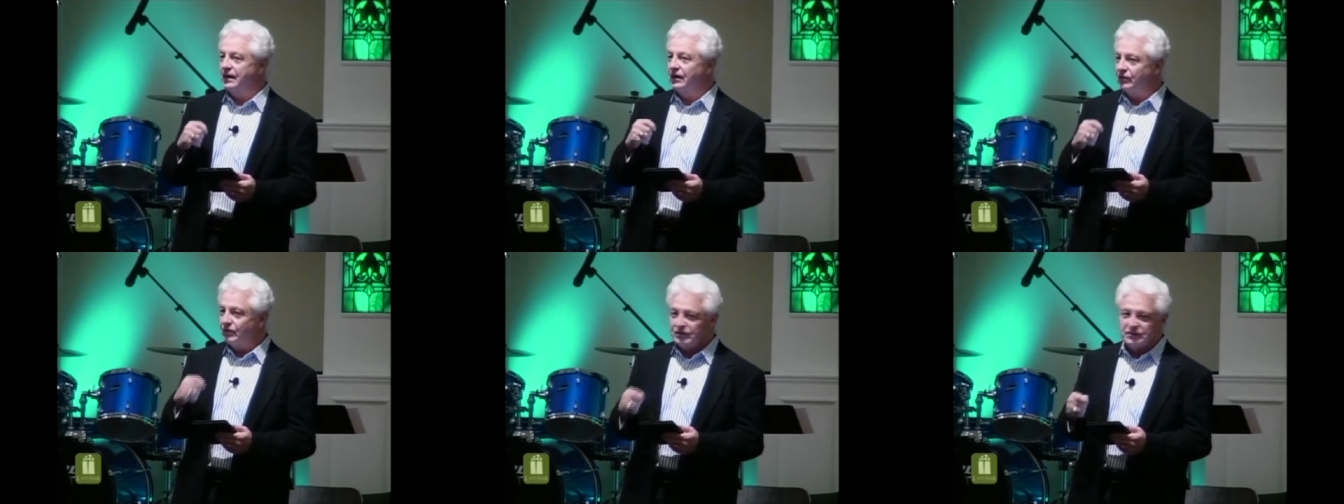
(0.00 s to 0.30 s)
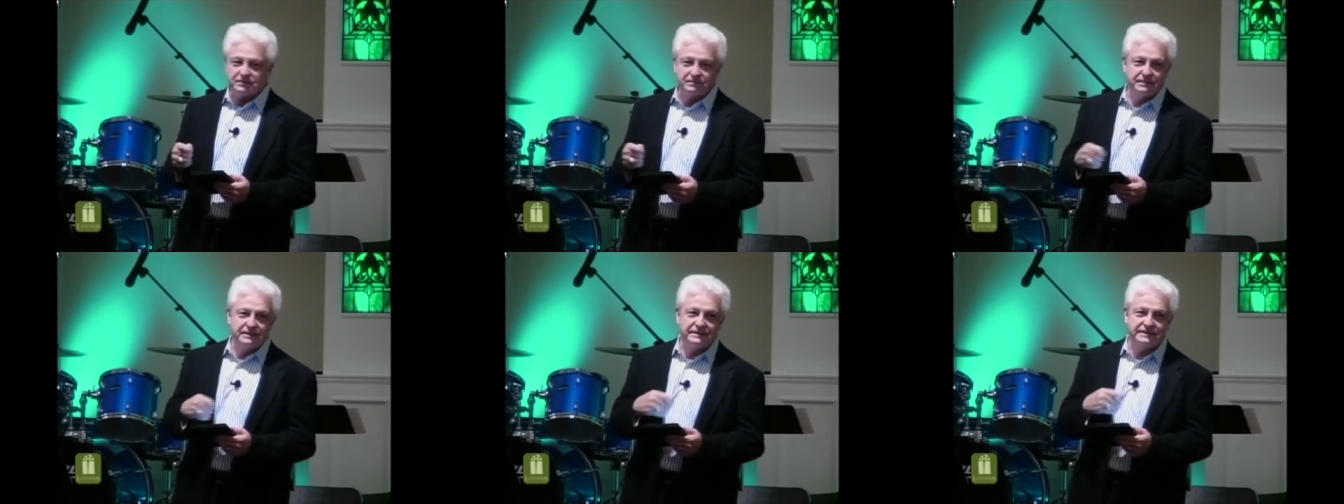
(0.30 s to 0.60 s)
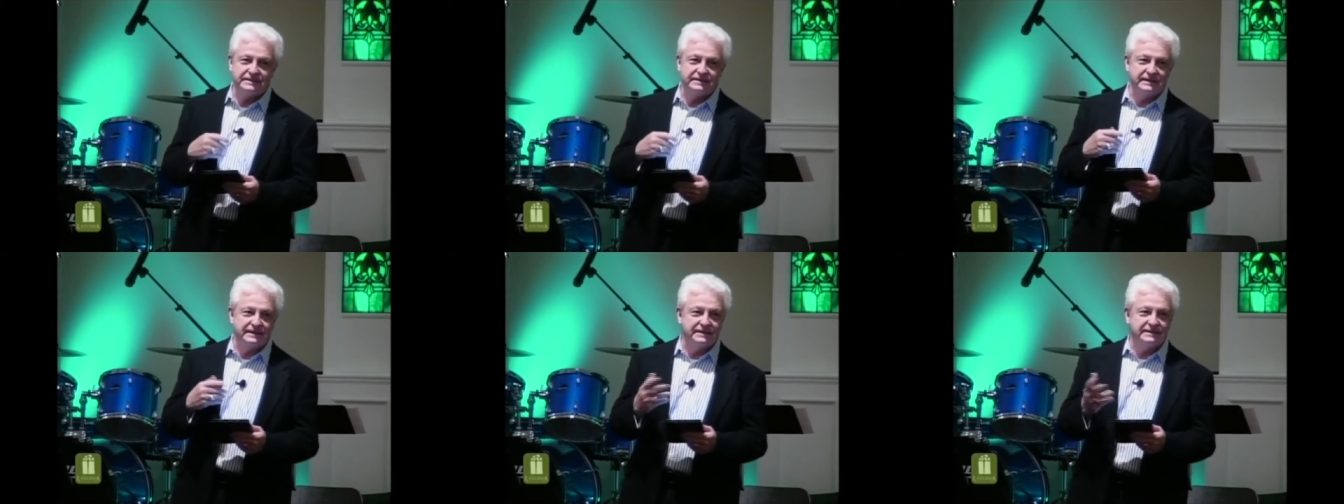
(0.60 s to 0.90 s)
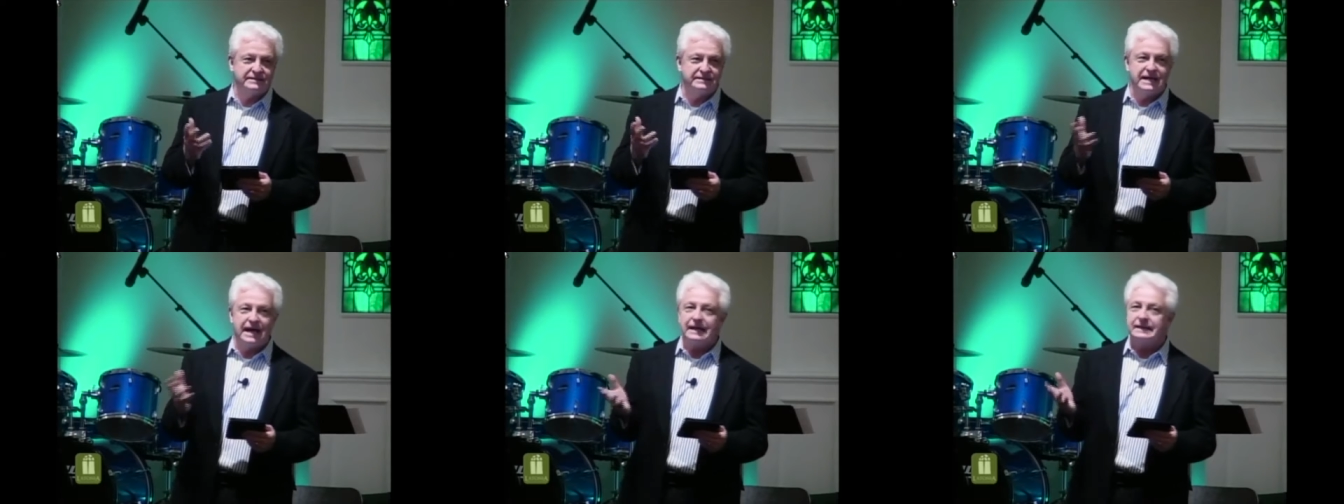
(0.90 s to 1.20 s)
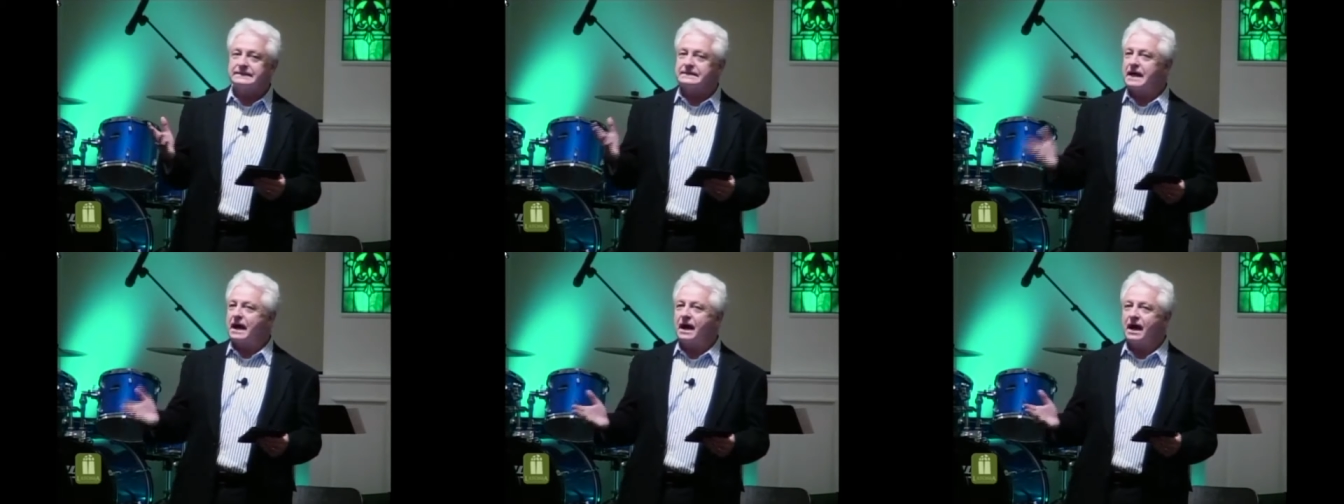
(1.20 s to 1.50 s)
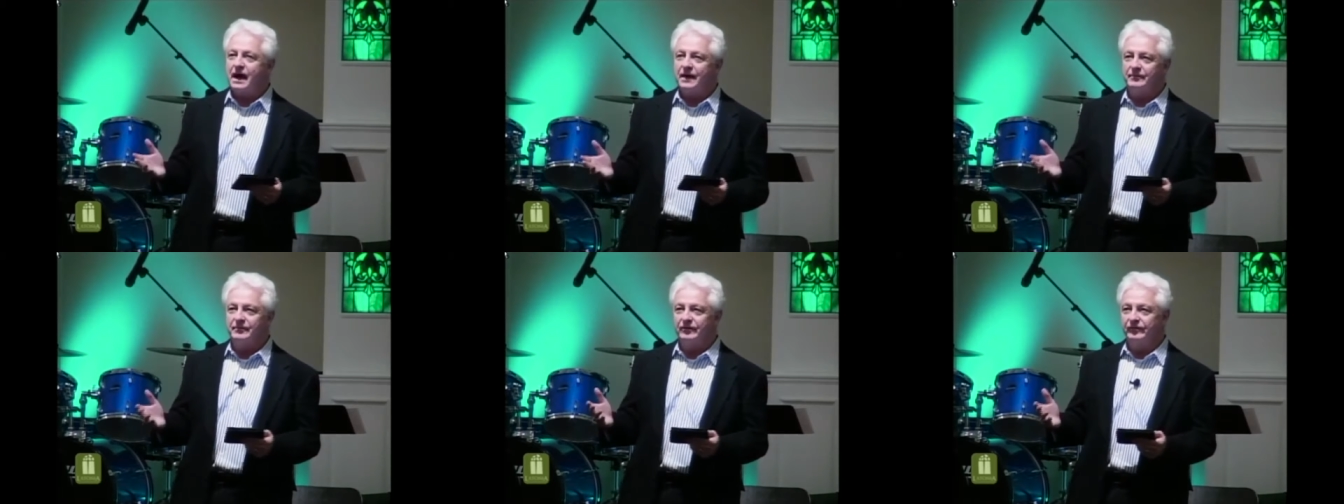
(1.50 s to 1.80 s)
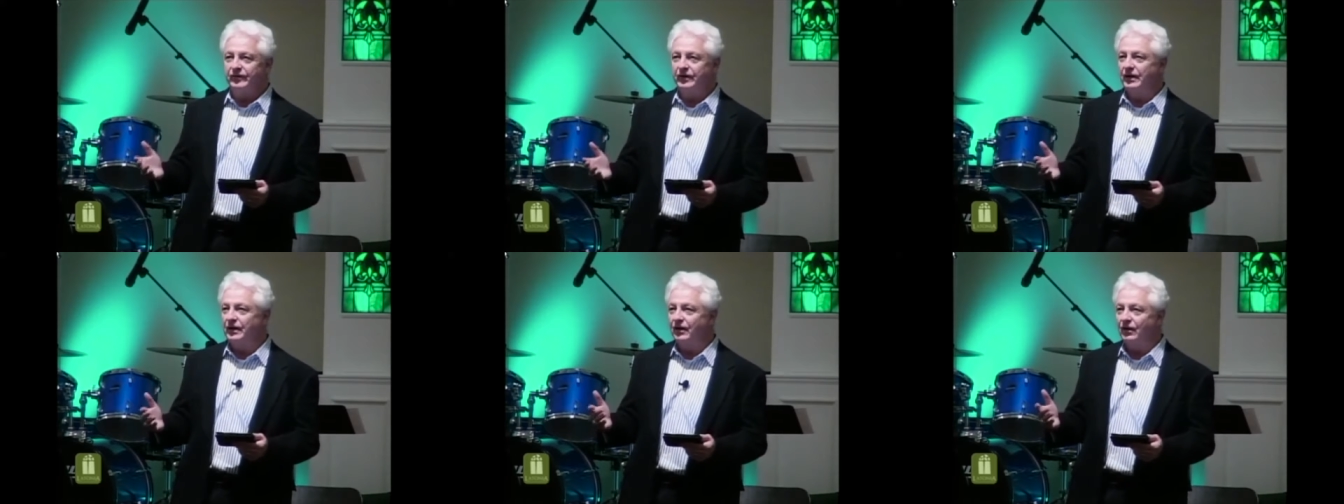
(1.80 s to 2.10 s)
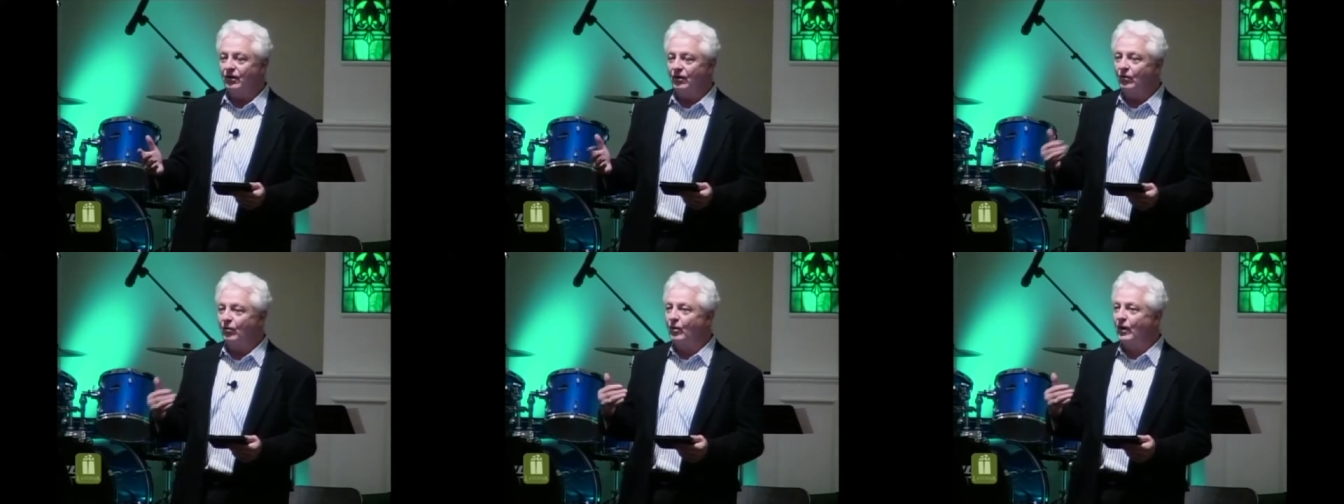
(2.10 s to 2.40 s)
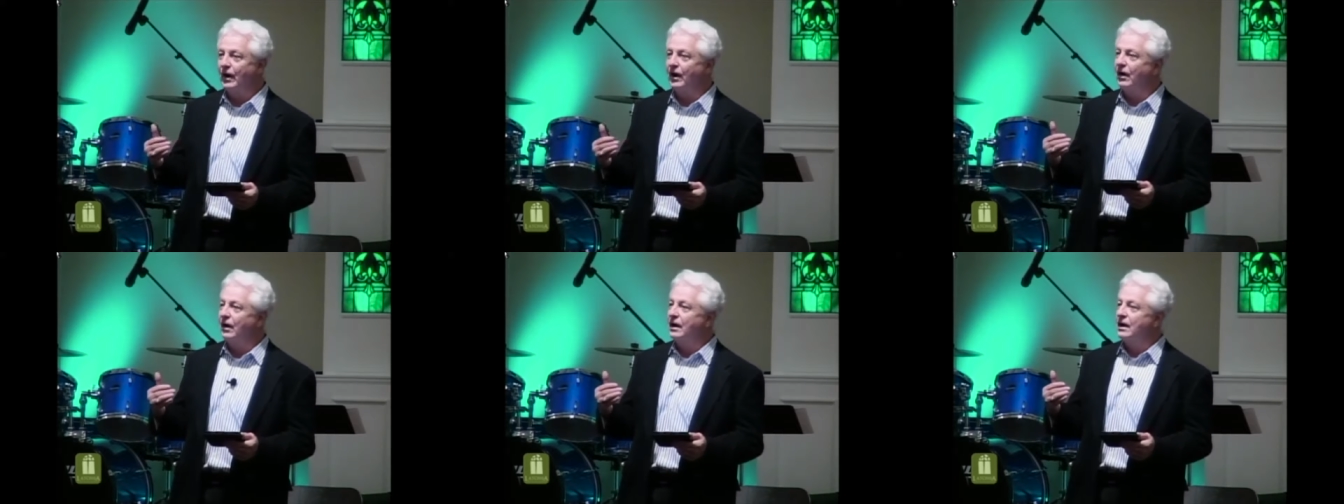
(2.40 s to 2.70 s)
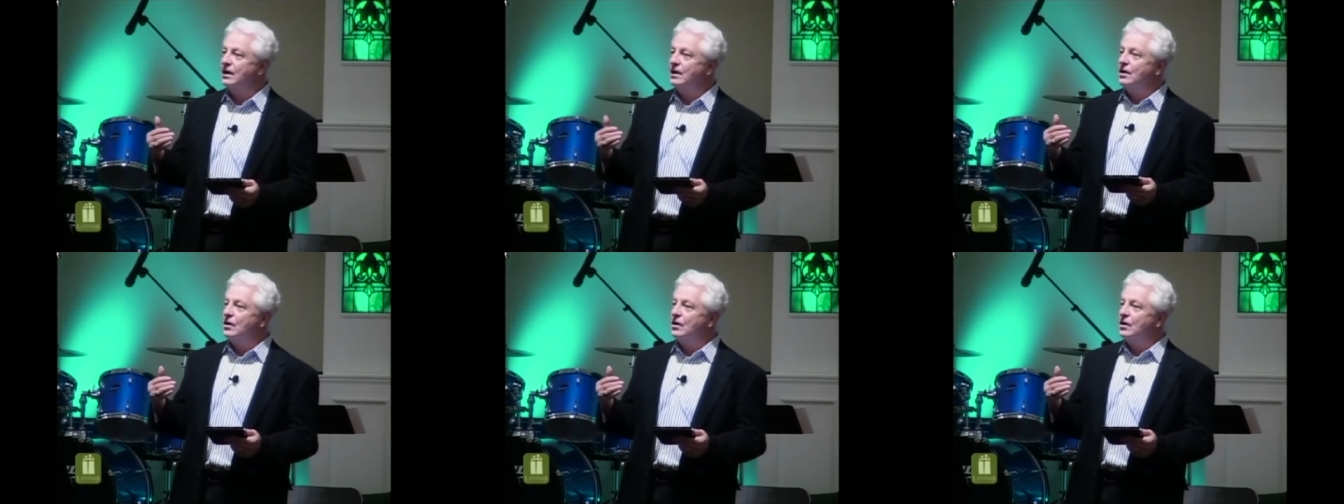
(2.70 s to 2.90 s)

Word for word: Christmas is that time of year where